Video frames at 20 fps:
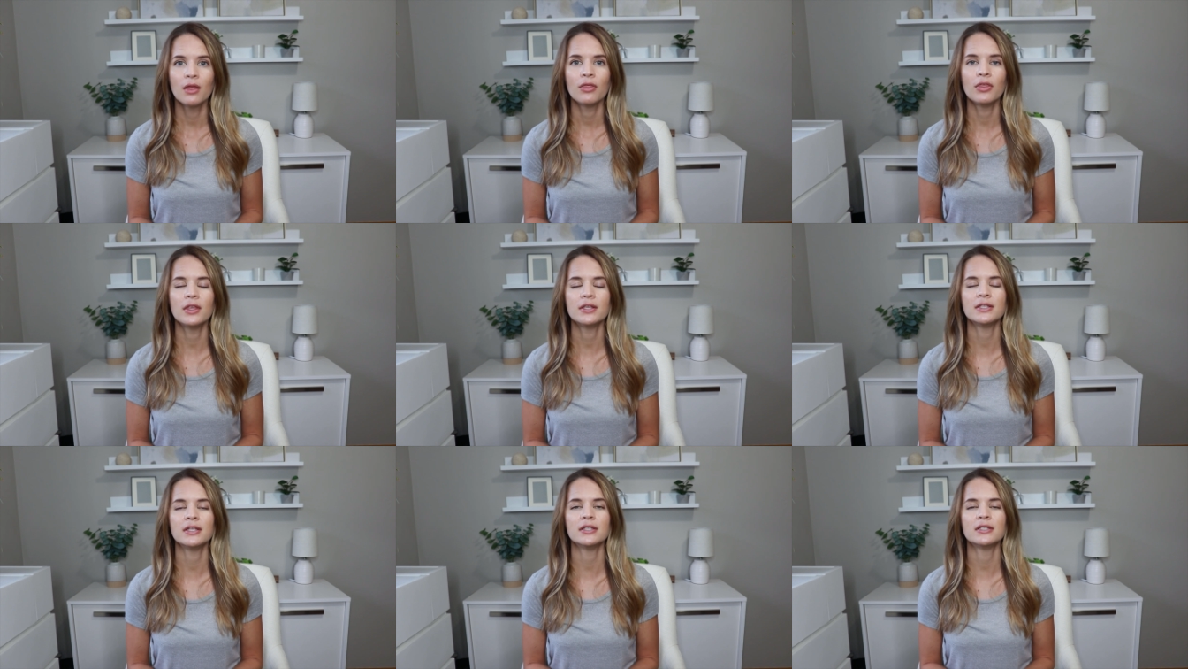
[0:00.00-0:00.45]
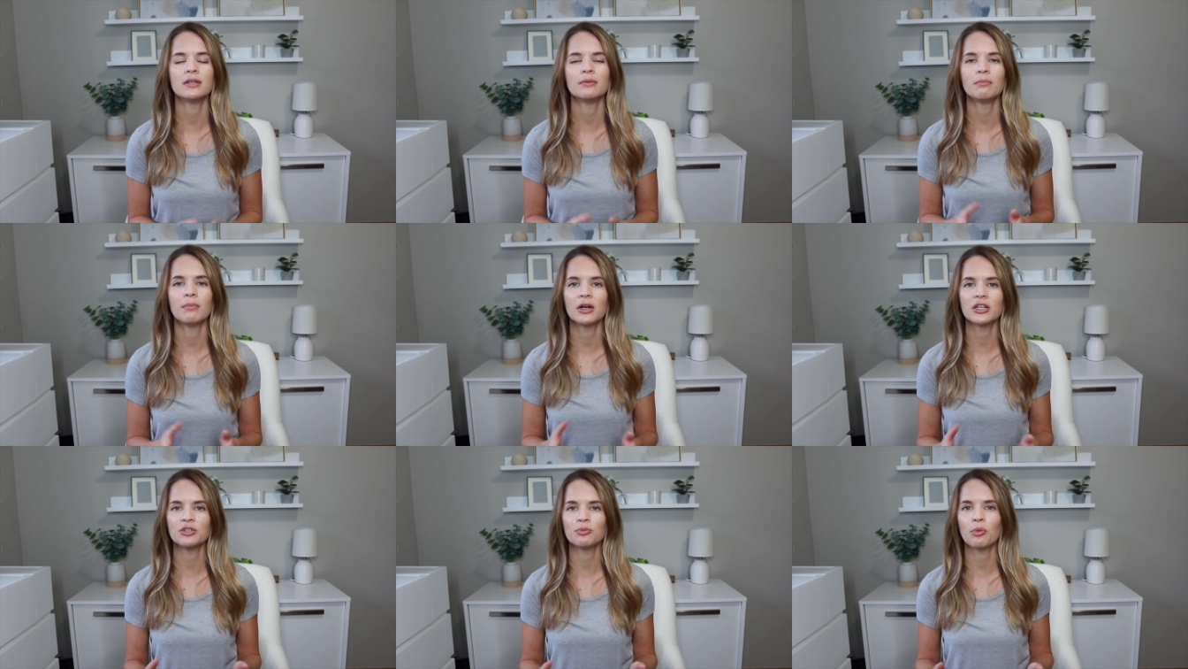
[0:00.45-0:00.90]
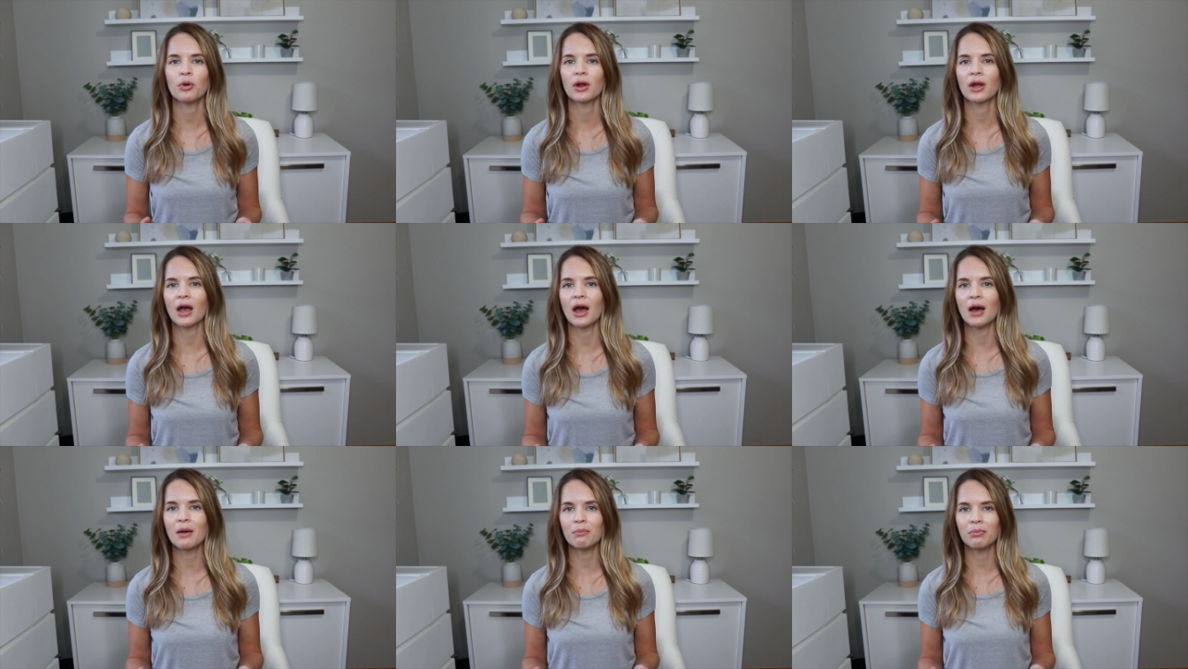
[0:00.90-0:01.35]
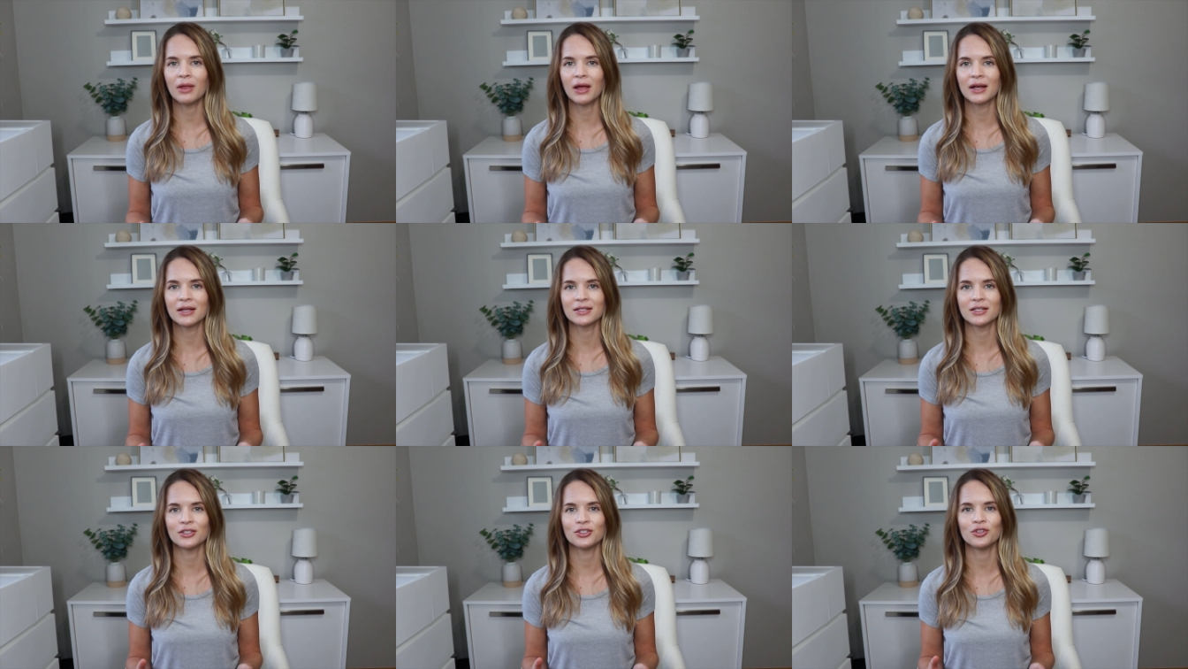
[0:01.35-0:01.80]
This is a much more
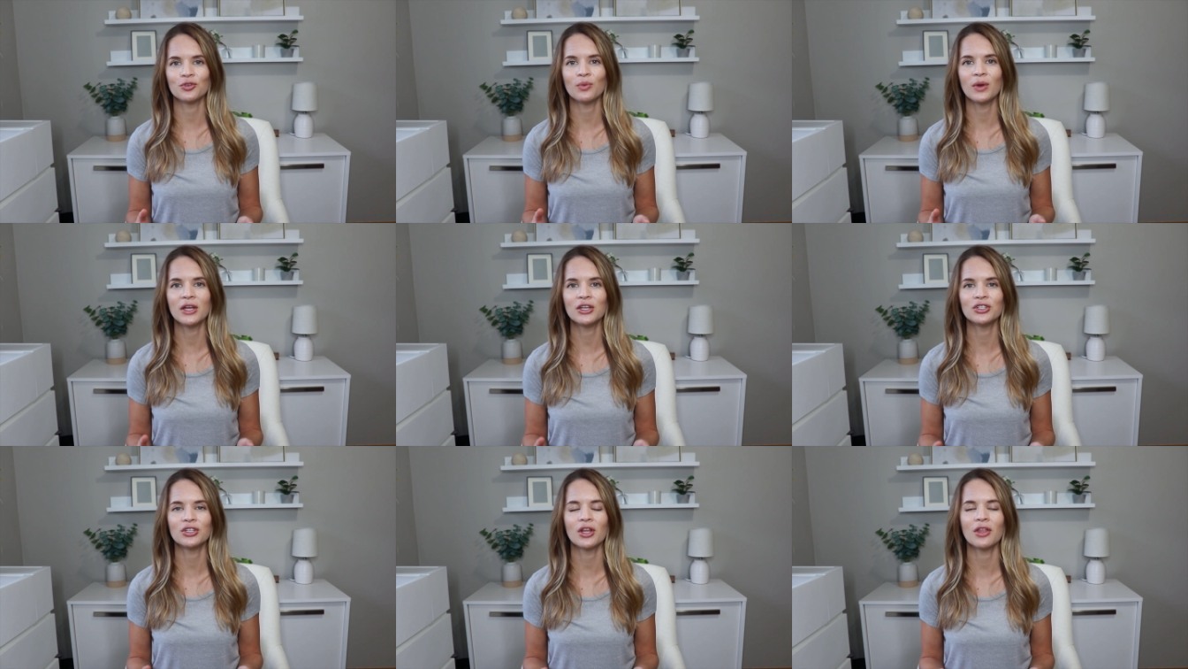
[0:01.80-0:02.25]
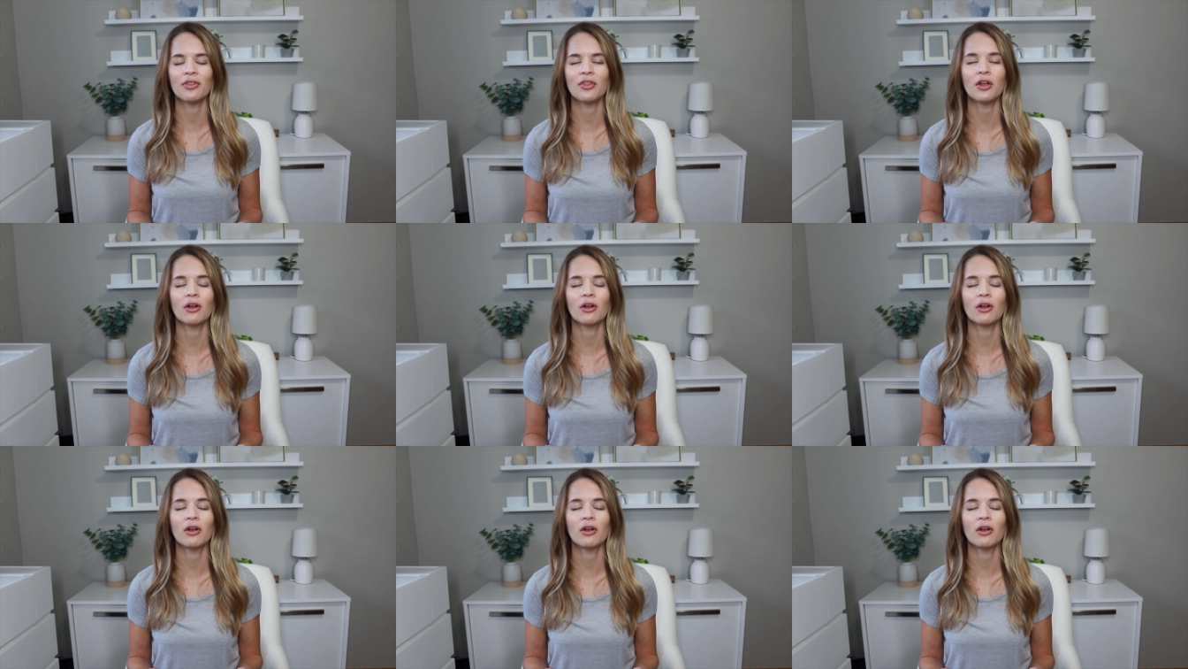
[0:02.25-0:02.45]
complex situation.